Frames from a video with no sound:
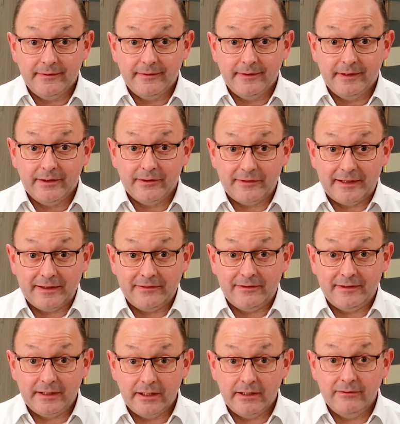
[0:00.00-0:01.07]
are tested
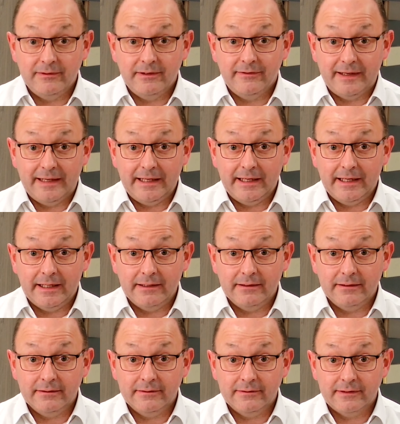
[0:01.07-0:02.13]
only to EN
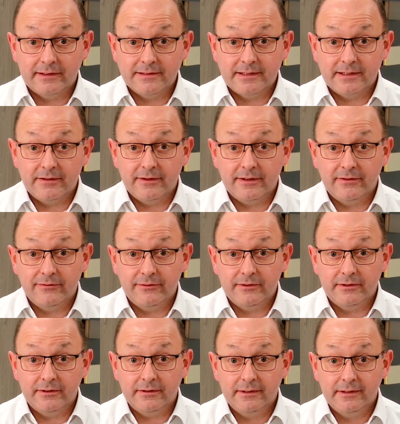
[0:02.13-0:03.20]
1634?